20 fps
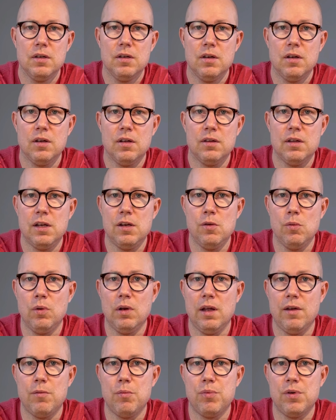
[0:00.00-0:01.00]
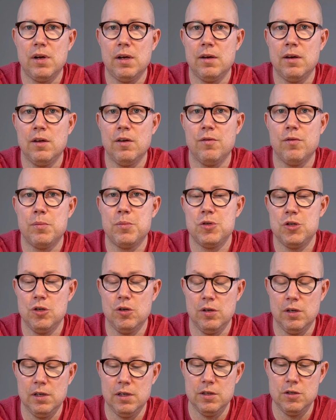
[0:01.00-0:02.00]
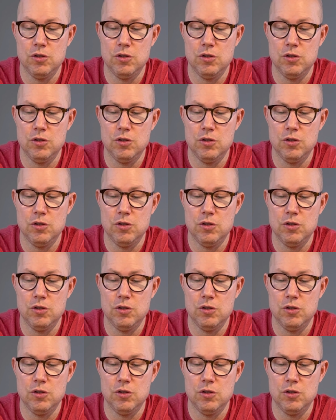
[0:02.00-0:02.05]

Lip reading: And then you will have plenty of opportunity